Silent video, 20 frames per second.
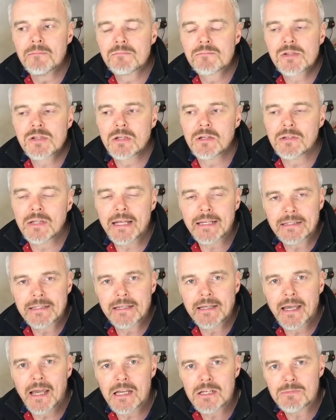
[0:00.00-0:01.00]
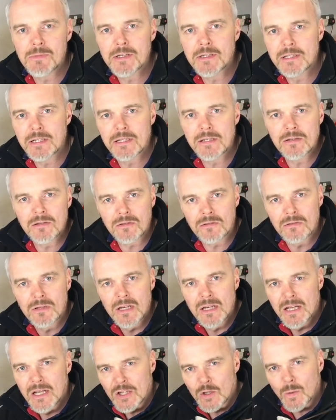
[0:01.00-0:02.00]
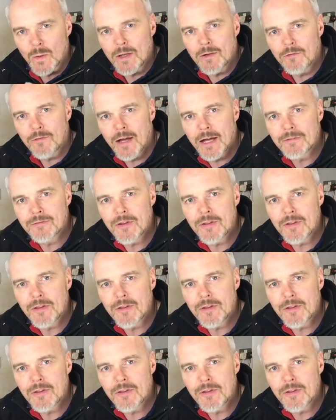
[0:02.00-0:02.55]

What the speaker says: sort of lighter gauge material, 25